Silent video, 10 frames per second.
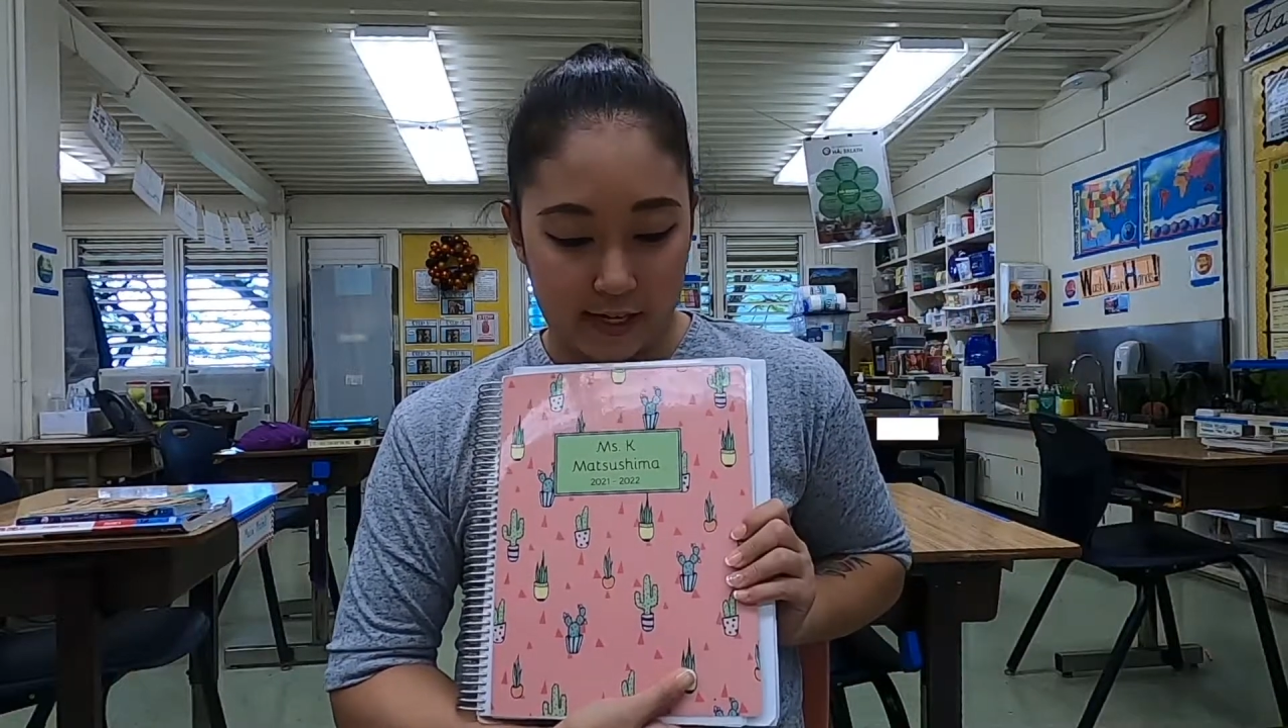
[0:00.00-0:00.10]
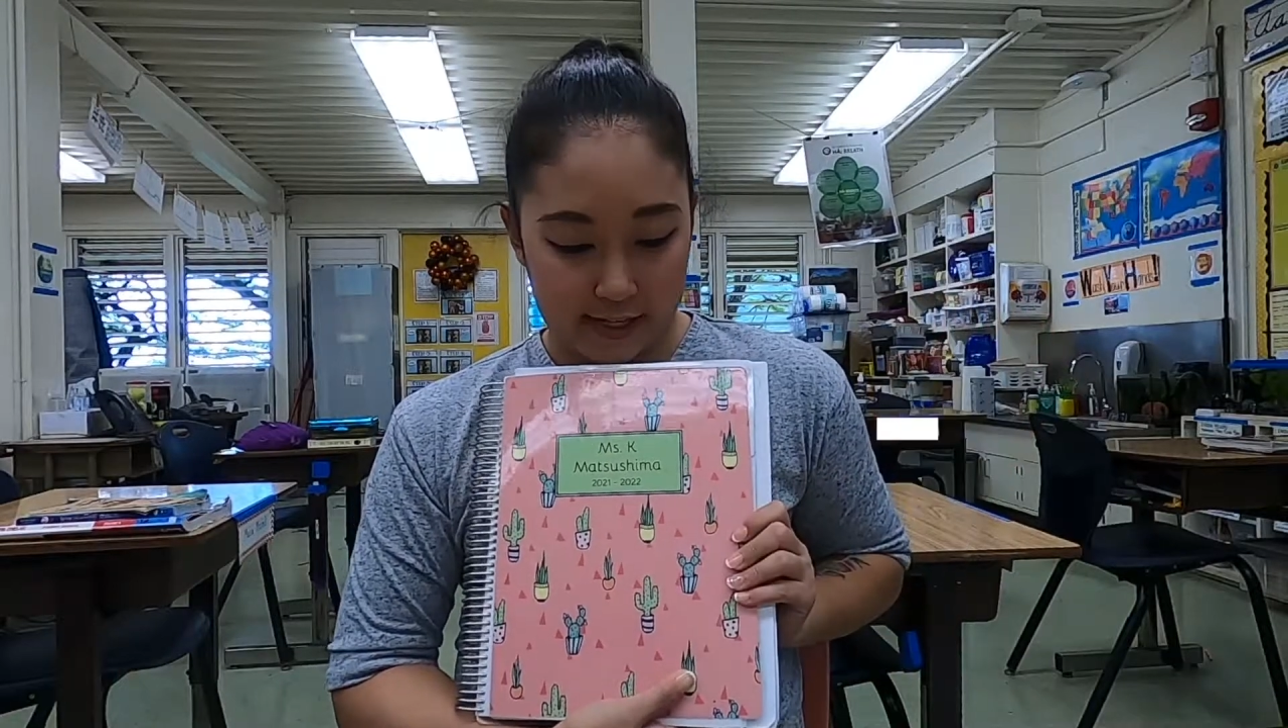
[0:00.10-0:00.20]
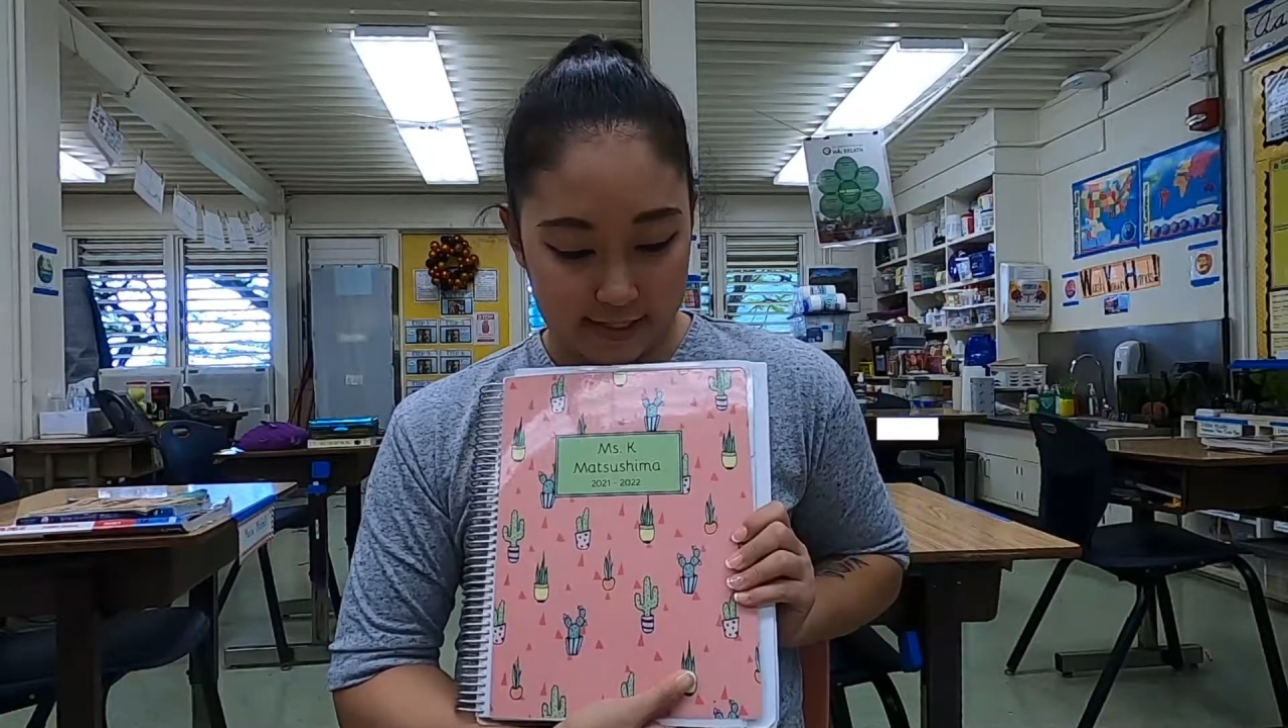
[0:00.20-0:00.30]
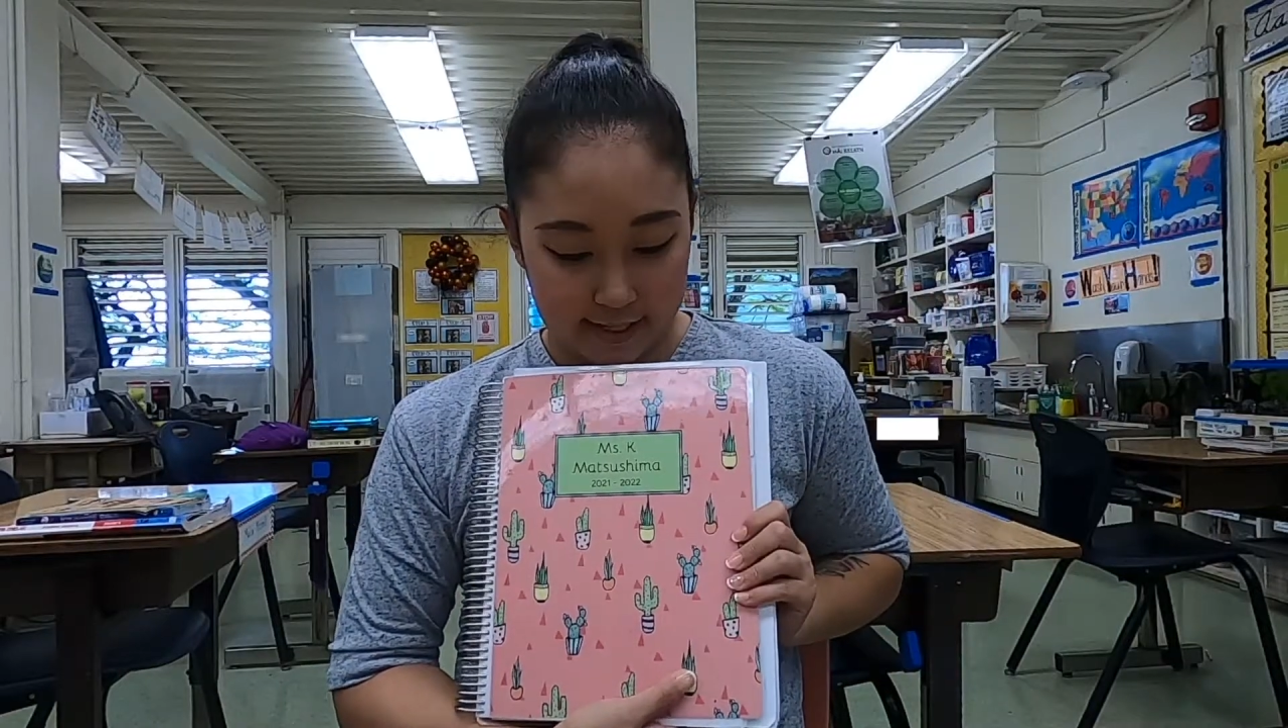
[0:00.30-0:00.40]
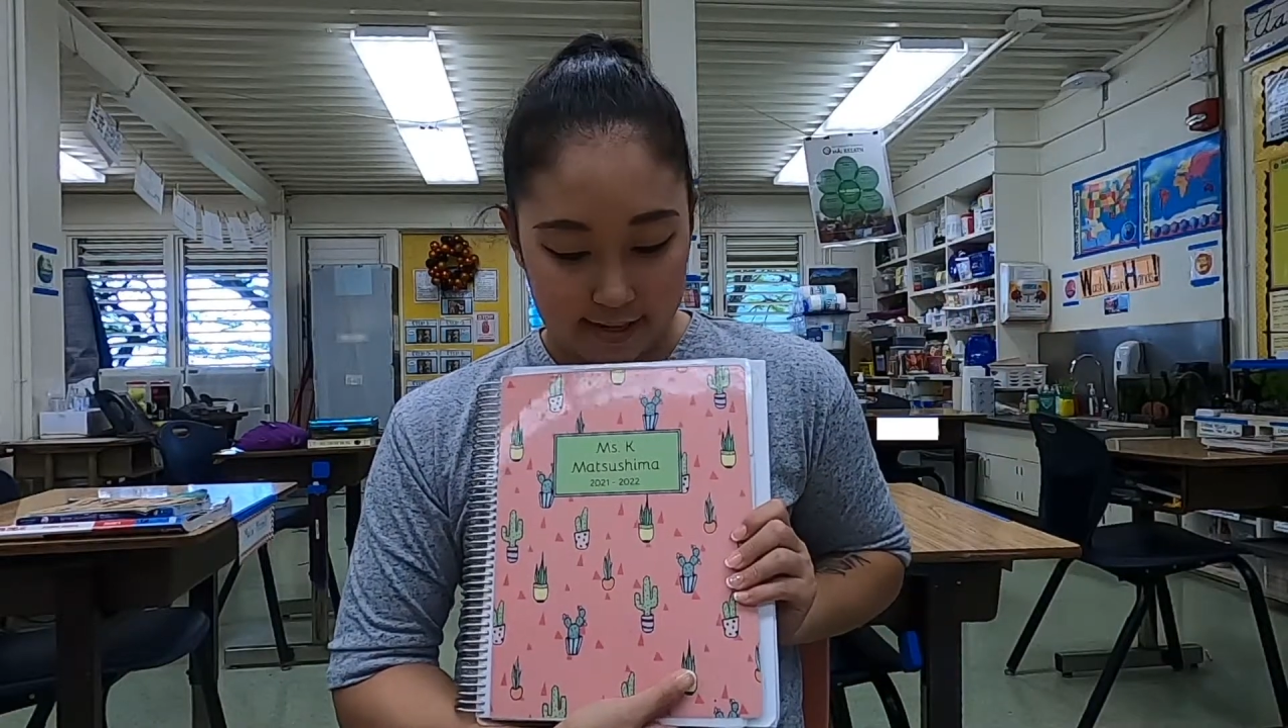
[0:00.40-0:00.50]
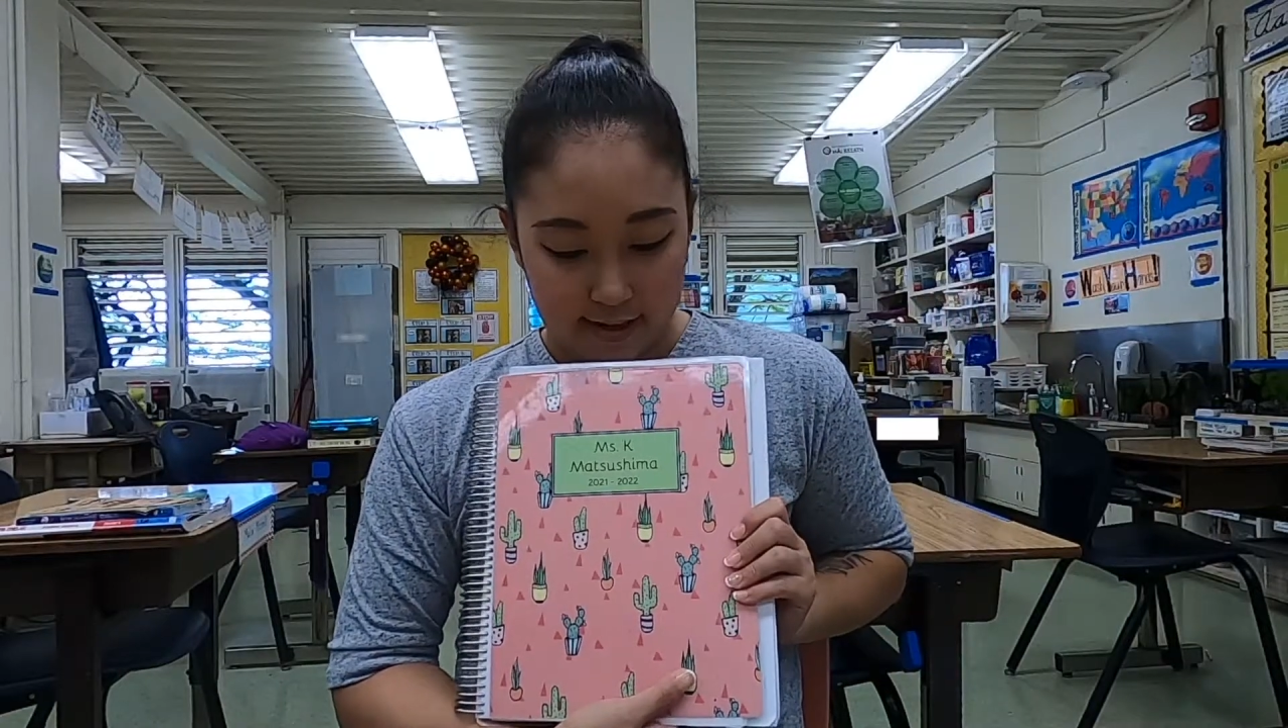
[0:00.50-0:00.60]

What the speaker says: that,